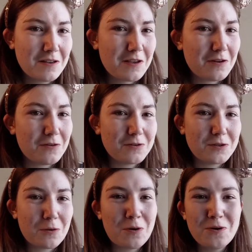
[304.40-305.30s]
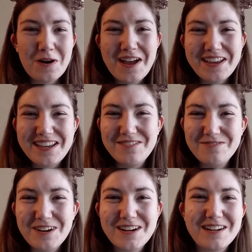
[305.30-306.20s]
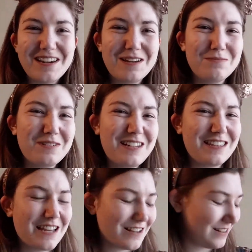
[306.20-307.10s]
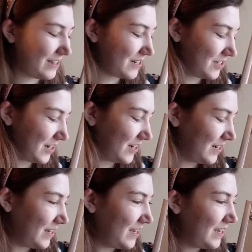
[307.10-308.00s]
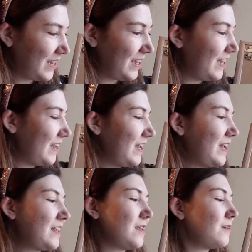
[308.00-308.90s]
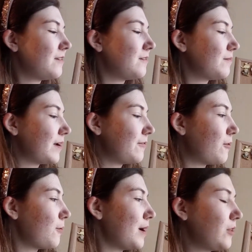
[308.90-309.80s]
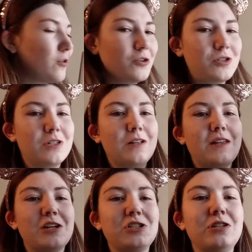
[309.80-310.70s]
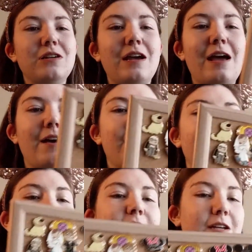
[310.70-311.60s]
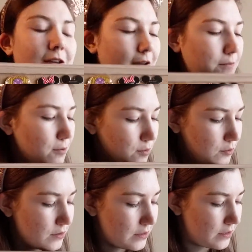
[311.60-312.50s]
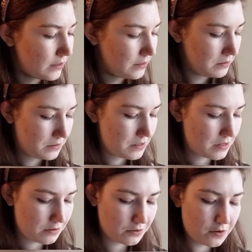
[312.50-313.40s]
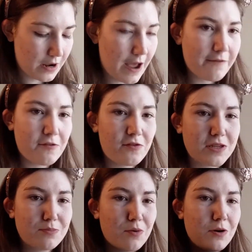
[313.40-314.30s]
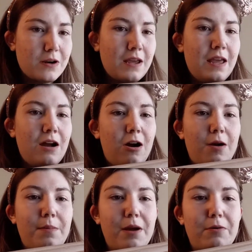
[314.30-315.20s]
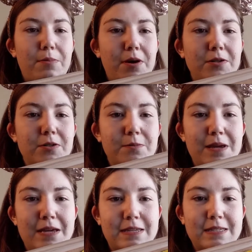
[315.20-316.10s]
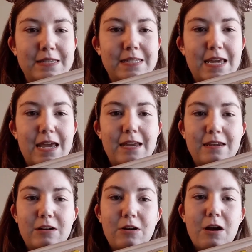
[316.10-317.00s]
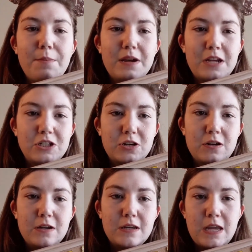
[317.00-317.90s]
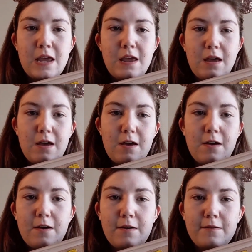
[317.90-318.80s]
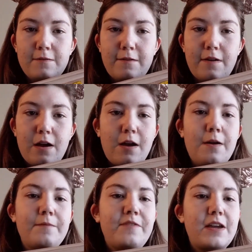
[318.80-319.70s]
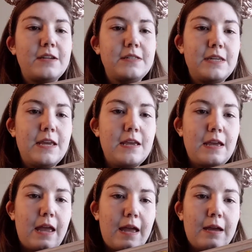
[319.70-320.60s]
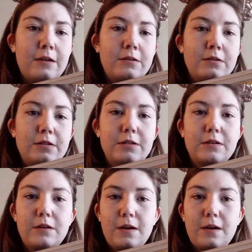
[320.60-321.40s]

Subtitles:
year or so I can finally complete that collection. And then by far my largest collection I have, taking up almost, I don't know, half of this board, are my Rapunzel pins. And they're a combination of fantasy and